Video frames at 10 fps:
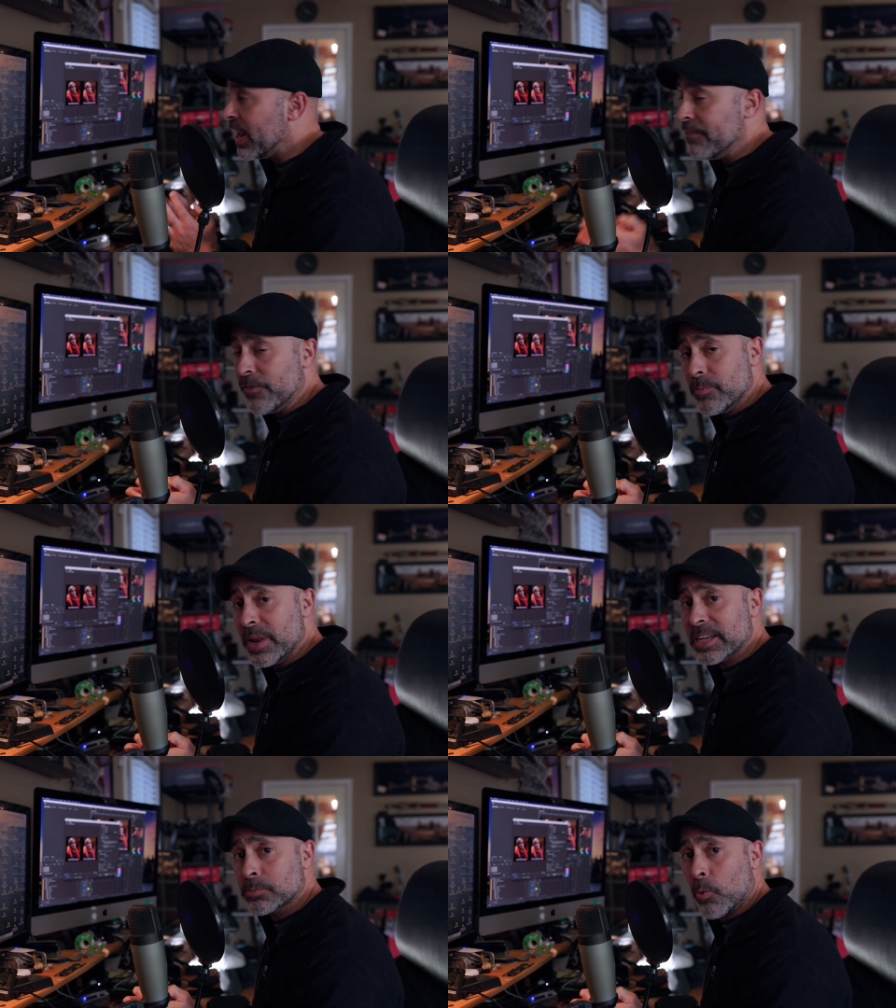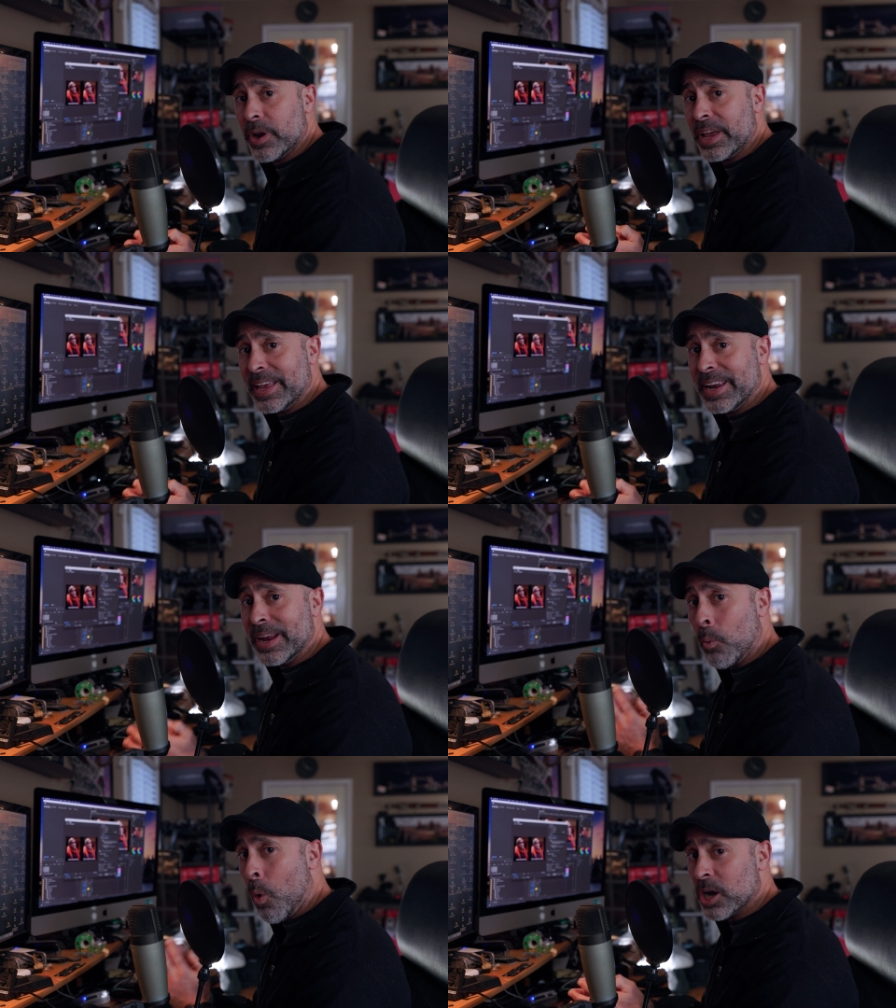If you've been exporting and
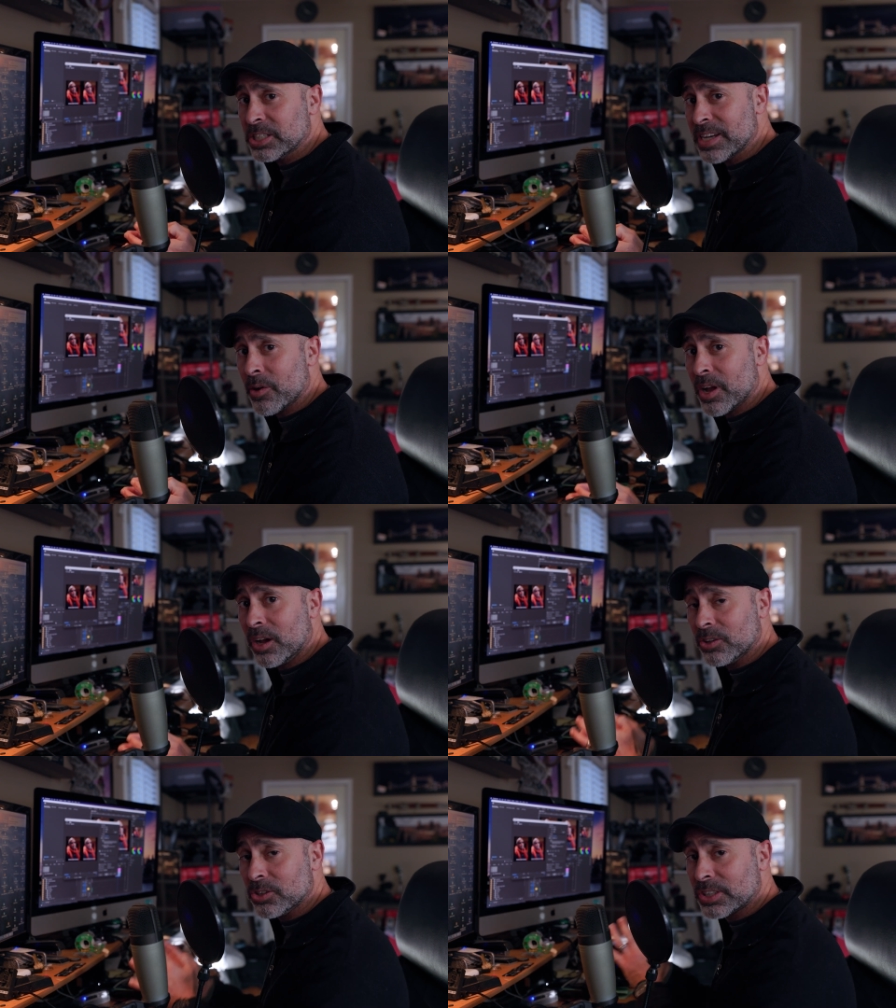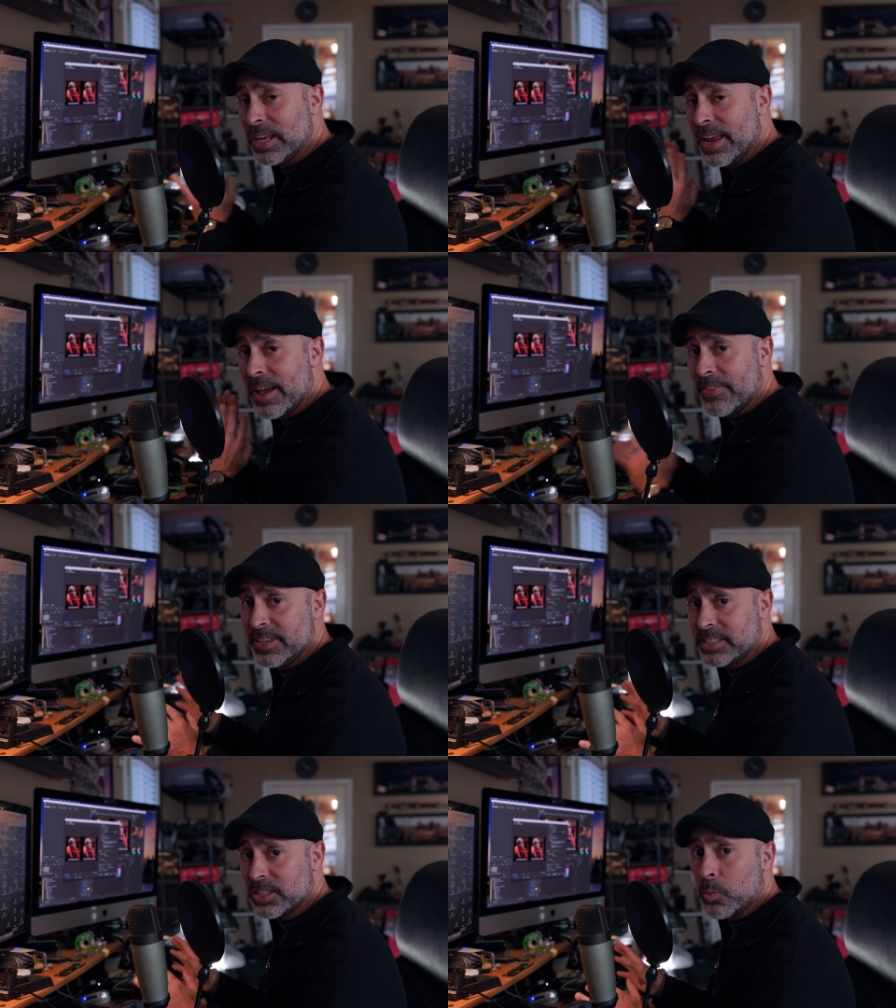getting washed out colors,
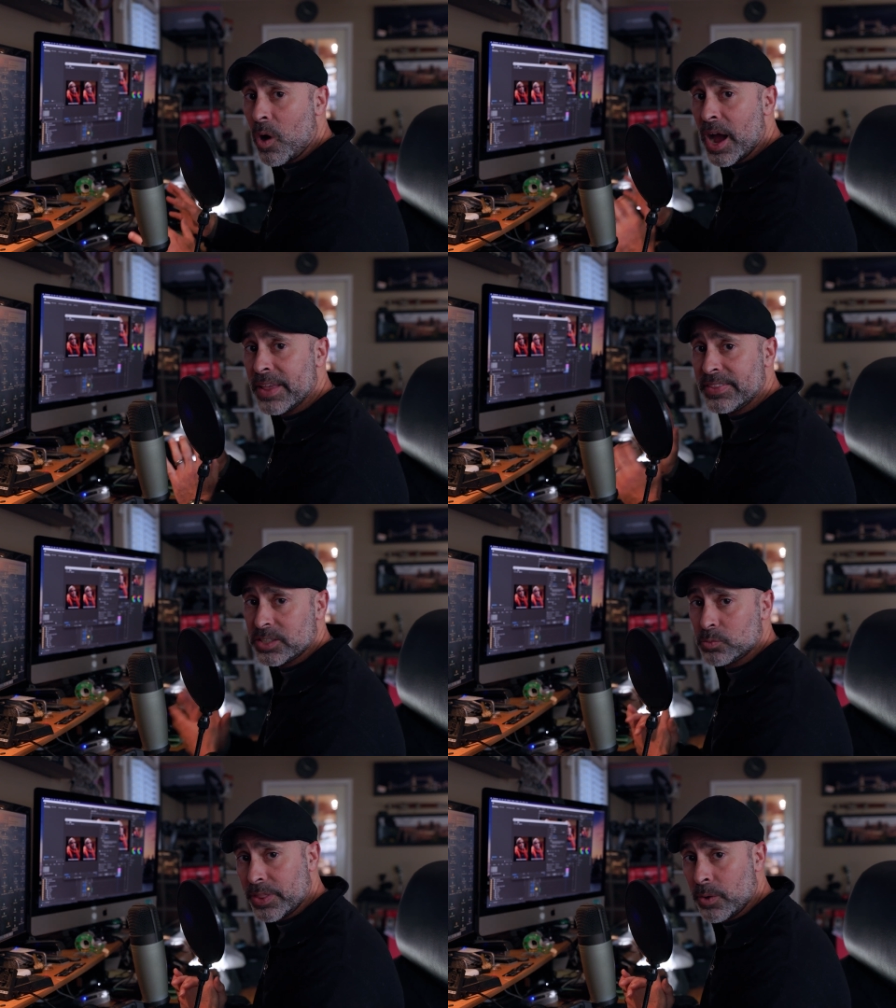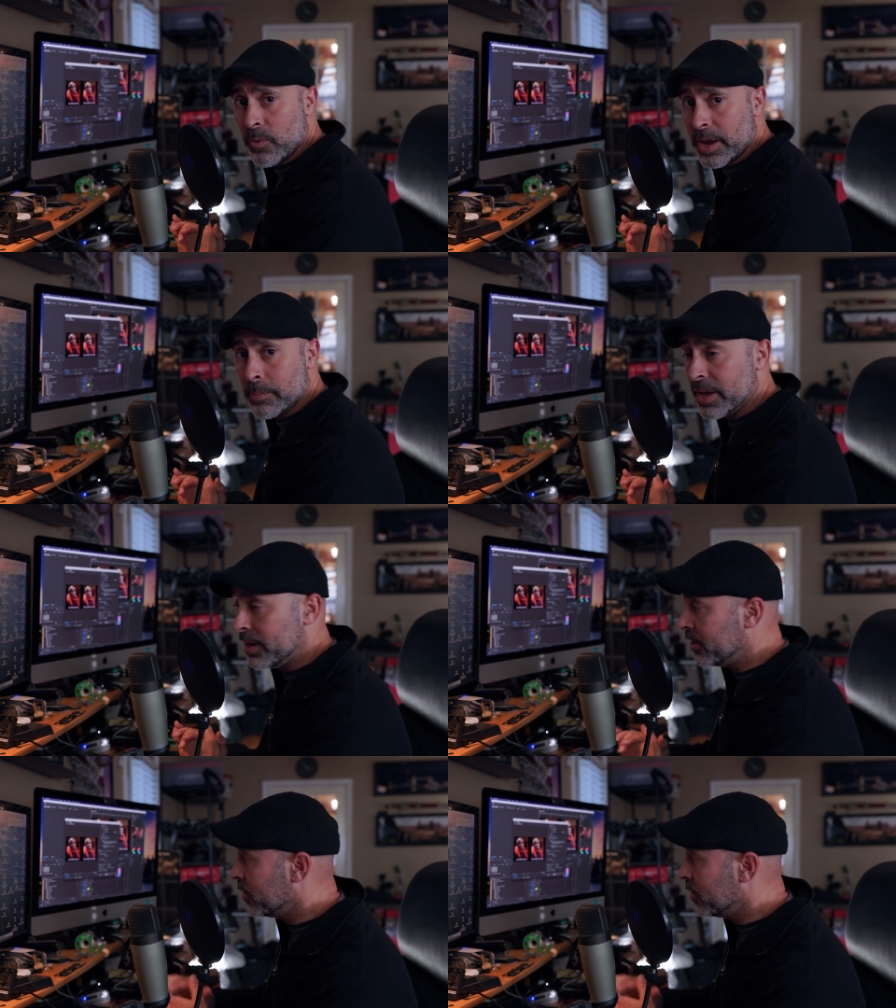this is why, this is what they recommend